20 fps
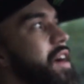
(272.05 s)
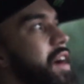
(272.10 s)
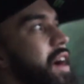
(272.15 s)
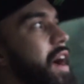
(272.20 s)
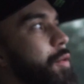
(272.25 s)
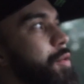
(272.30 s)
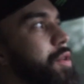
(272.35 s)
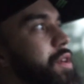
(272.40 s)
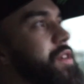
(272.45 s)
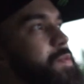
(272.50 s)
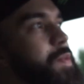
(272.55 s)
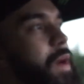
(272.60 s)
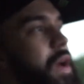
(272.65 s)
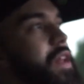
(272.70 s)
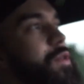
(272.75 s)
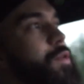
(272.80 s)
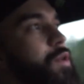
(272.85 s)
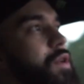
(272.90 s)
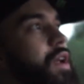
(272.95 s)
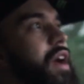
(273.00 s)
I would
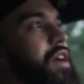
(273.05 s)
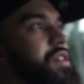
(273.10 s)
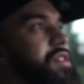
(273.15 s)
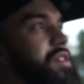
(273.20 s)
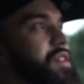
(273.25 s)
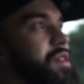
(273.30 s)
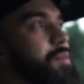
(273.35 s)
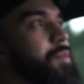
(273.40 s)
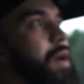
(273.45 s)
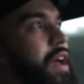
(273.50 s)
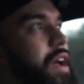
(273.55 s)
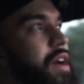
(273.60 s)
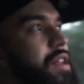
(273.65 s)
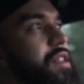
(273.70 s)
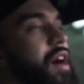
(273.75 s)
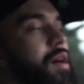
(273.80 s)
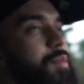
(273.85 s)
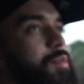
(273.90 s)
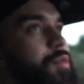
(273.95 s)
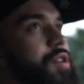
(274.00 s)
expect it would actually make a
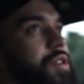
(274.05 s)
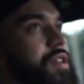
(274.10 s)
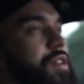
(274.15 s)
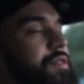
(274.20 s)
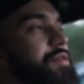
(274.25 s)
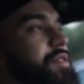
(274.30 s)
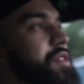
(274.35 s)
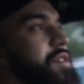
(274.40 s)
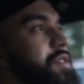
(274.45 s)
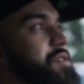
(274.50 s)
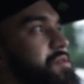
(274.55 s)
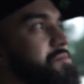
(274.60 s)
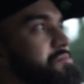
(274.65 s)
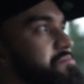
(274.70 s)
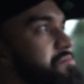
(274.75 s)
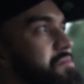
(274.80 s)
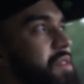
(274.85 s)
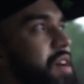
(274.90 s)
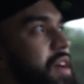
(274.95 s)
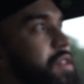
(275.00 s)
lot more difference
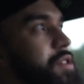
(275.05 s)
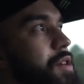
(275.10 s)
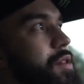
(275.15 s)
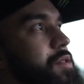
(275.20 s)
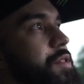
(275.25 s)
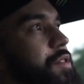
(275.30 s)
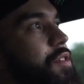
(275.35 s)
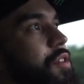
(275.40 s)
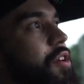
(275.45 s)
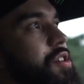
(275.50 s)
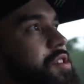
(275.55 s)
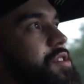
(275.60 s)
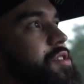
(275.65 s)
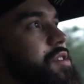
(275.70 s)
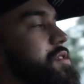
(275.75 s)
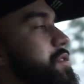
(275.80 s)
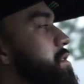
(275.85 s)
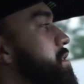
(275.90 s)
in terms of harshness.